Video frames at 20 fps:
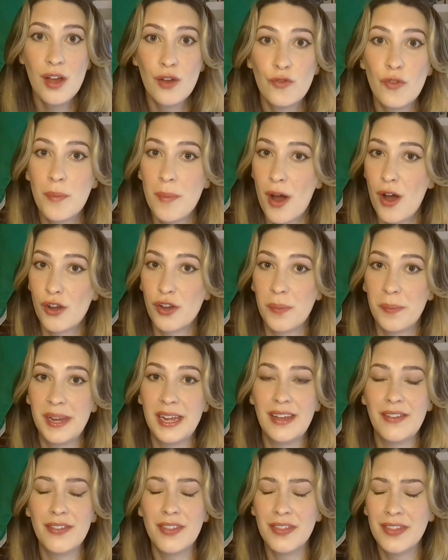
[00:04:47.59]

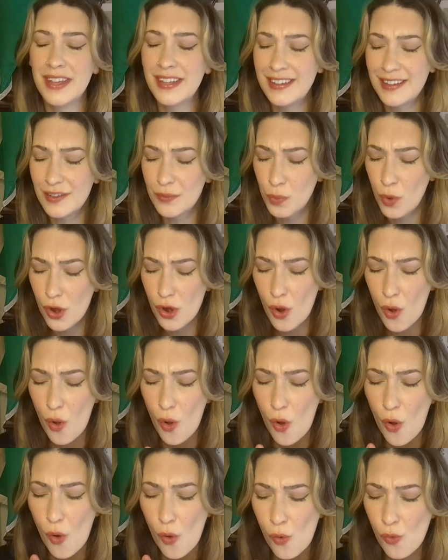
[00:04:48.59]
Remarkably, and this is what
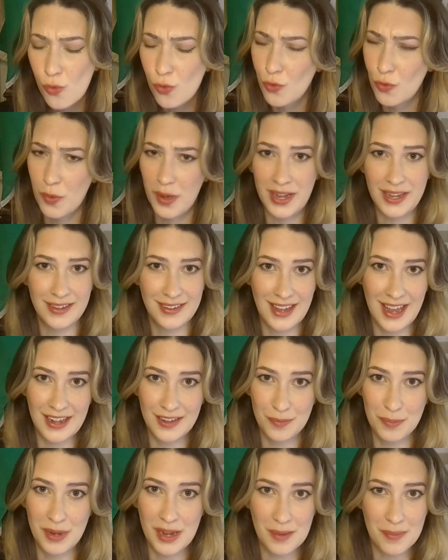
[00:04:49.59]
always
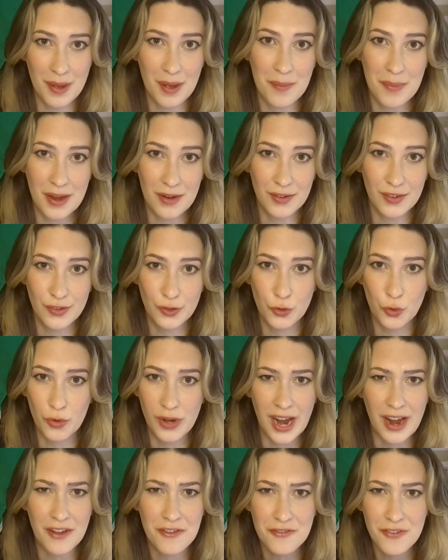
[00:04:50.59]
gets me about Mary's
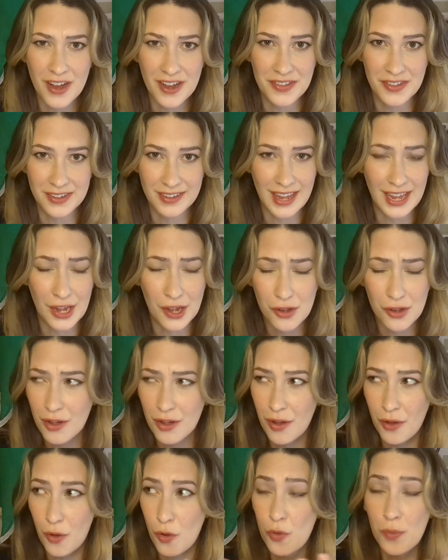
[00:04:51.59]
story, I find this
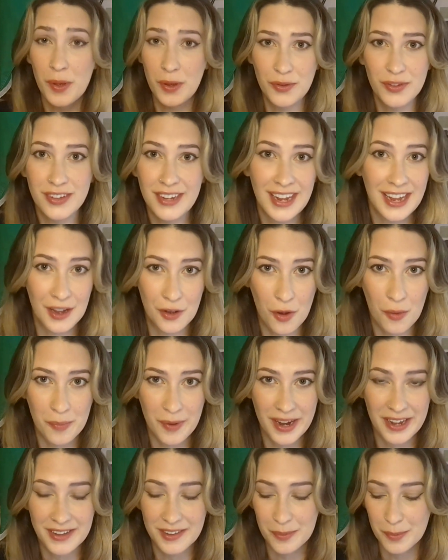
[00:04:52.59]
almost
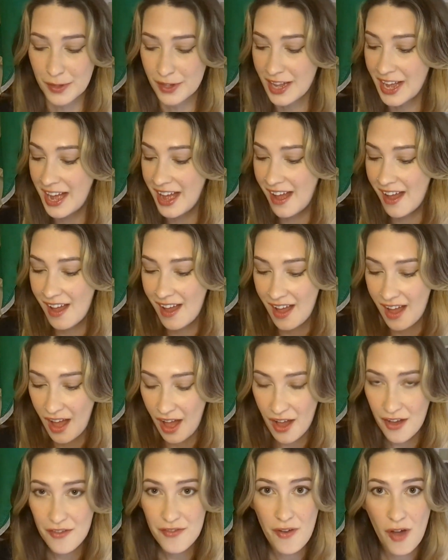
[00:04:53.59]
incomprehensible.
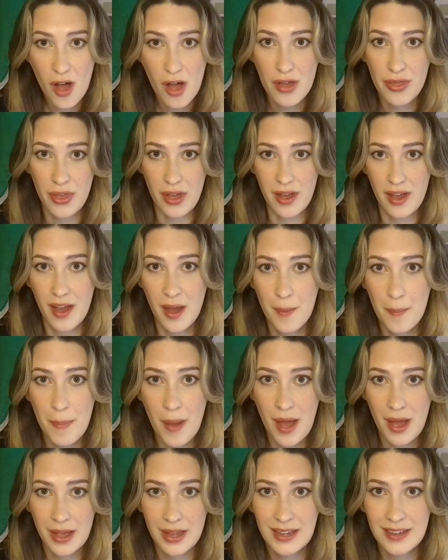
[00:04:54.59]
Her father
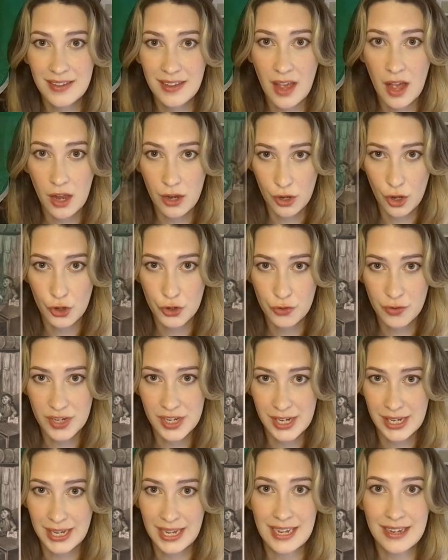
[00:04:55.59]
buys a lottery
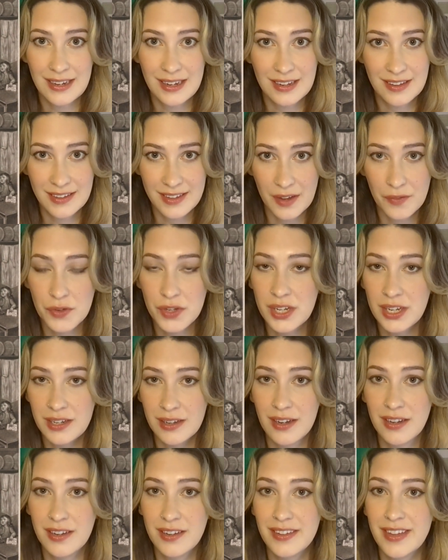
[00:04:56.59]
ticket in
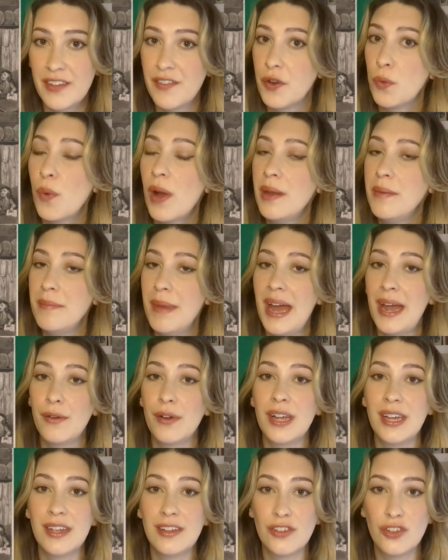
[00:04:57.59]
1797 when
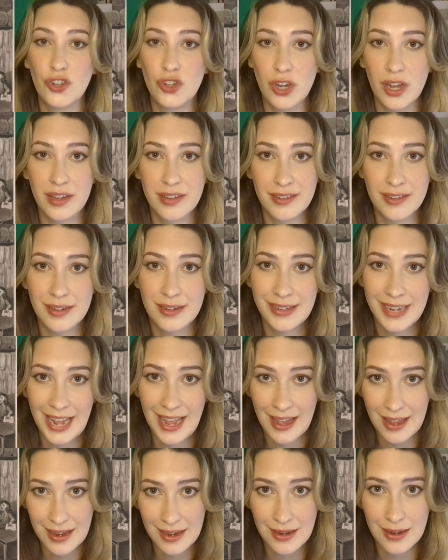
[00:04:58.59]
Mary is just
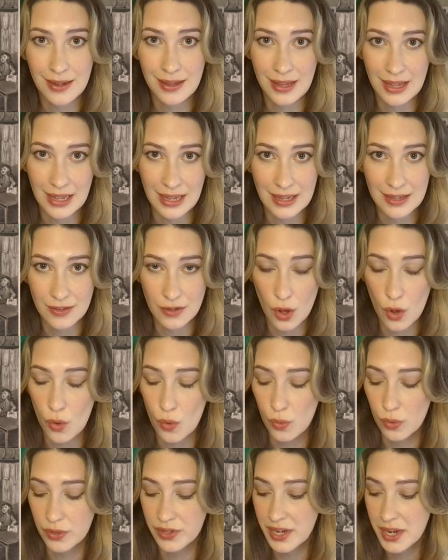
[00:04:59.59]
10 years
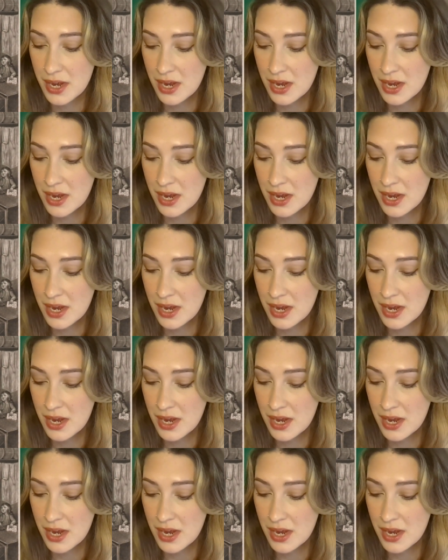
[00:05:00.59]
old.